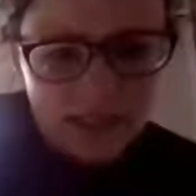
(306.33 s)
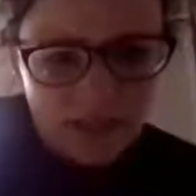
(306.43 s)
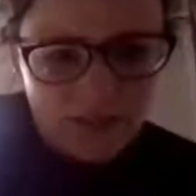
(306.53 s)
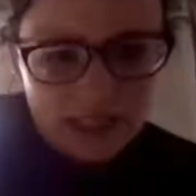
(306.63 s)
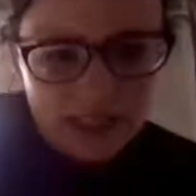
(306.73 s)

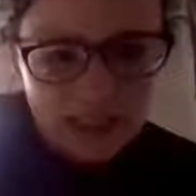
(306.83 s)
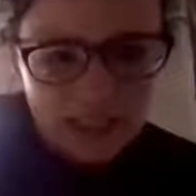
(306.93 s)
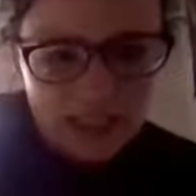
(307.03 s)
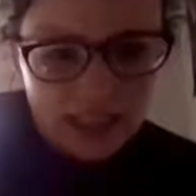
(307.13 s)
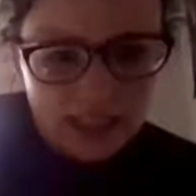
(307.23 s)

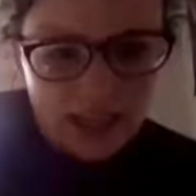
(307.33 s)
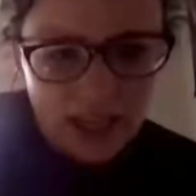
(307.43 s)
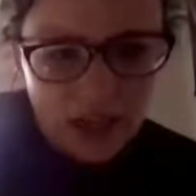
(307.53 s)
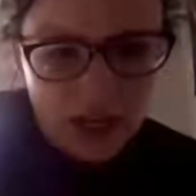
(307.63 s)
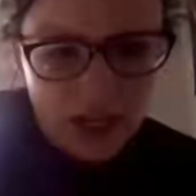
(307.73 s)
17, I
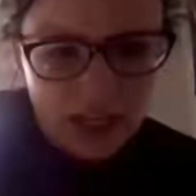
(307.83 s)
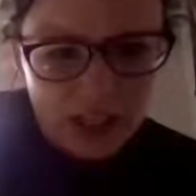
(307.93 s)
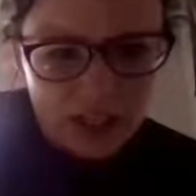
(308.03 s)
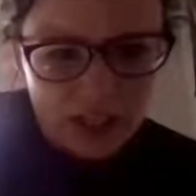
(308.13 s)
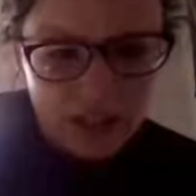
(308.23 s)
got
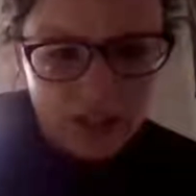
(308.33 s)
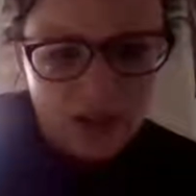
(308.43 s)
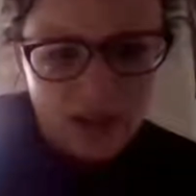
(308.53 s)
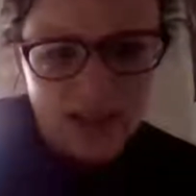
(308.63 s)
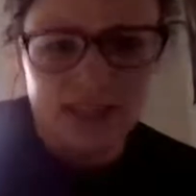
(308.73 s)

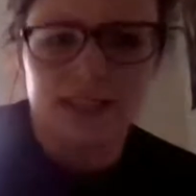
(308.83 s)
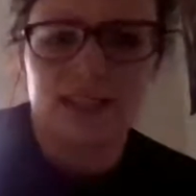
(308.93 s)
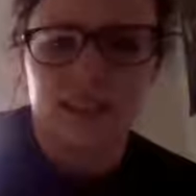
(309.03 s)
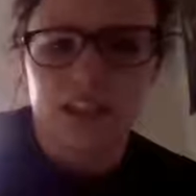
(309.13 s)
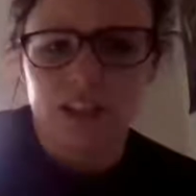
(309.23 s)
not
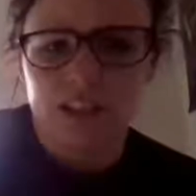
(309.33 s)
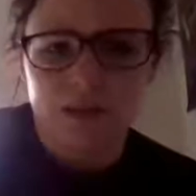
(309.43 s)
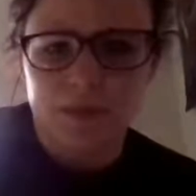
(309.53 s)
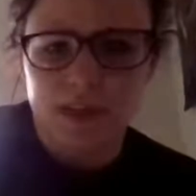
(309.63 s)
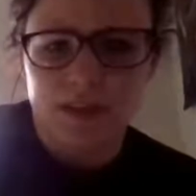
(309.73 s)

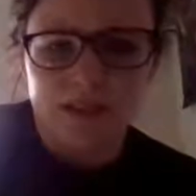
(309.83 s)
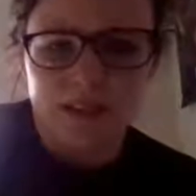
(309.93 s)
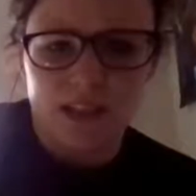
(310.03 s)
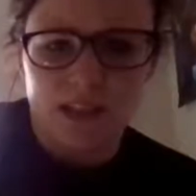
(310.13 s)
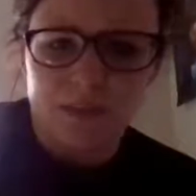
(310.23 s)
necessarily, because
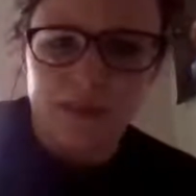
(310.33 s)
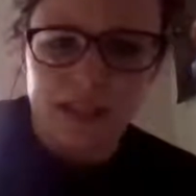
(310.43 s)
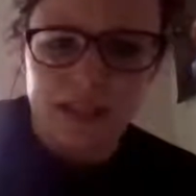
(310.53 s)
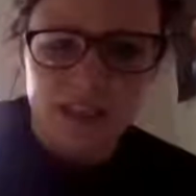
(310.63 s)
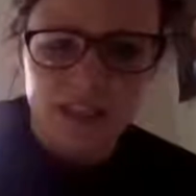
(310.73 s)
the
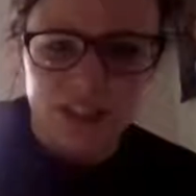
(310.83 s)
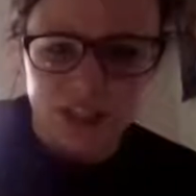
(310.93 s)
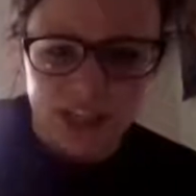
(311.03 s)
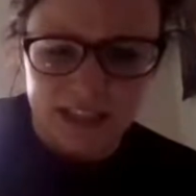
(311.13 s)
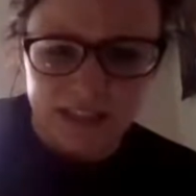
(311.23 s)
company needs to
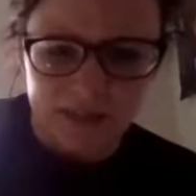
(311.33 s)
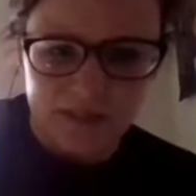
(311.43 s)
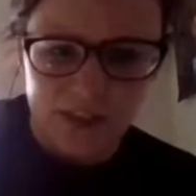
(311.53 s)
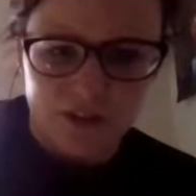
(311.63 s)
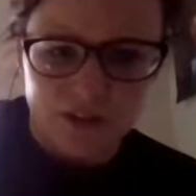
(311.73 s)
check that the
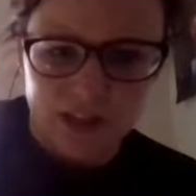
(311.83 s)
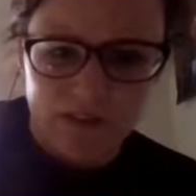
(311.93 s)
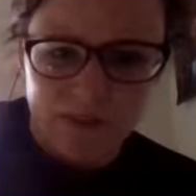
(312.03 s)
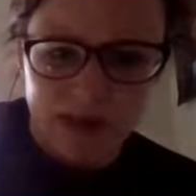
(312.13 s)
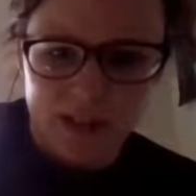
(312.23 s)
values
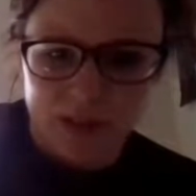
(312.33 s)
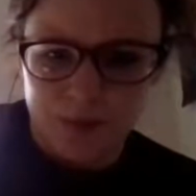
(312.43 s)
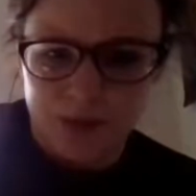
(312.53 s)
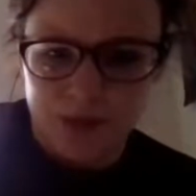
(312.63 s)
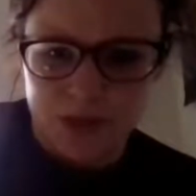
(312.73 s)
given by each
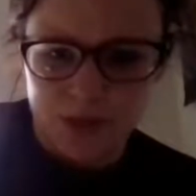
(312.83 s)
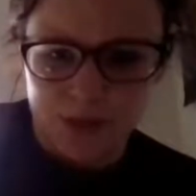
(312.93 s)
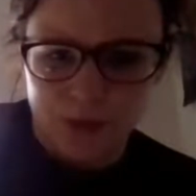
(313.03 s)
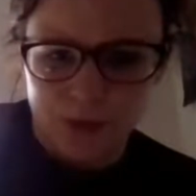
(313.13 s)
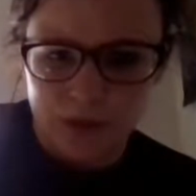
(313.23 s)
equation are
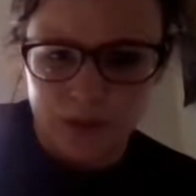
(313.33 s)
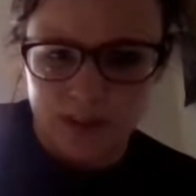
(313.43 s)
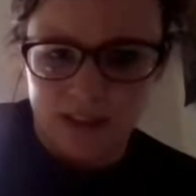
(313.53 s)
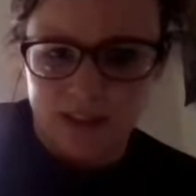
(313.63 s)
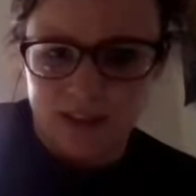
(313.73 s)
normal,
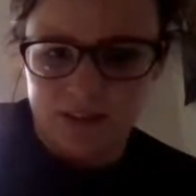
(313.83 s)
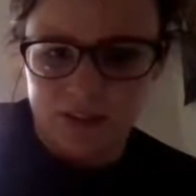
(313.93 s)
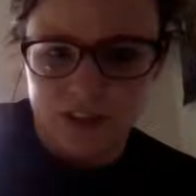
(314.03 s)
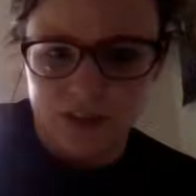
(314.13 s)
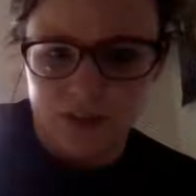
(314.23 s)
not that the
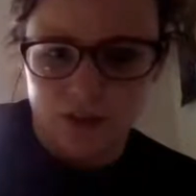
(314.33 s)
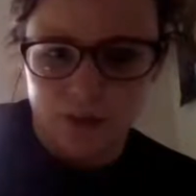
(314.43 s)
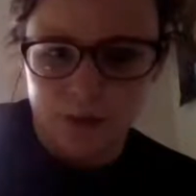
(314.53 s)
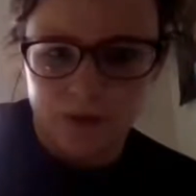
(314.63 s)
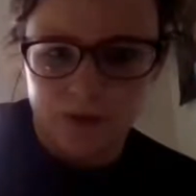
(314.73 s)
differences are
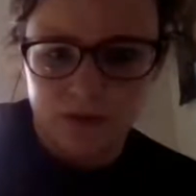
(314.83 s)
normal.